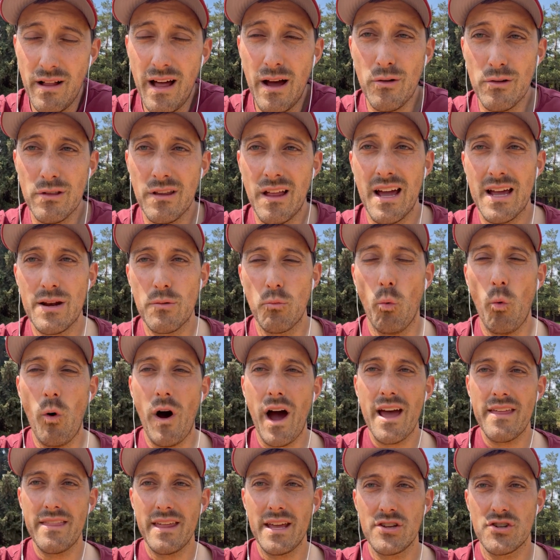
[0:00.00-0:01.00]
outline
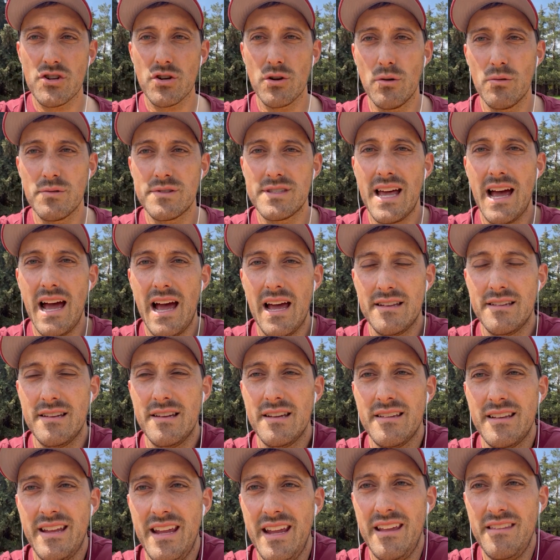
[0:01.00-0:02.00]
why they chose that
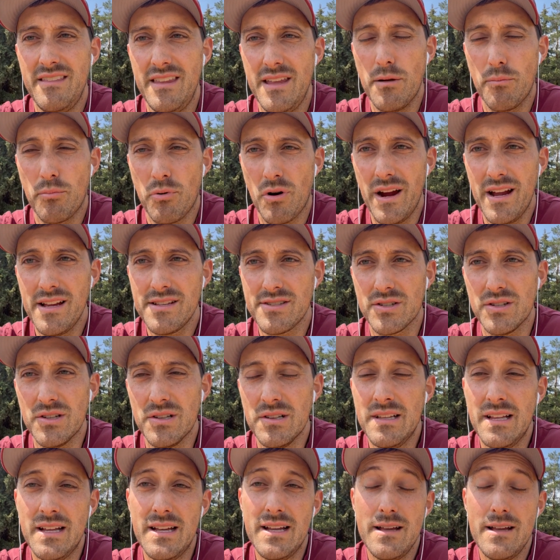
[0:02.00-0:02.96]
in the appraisal,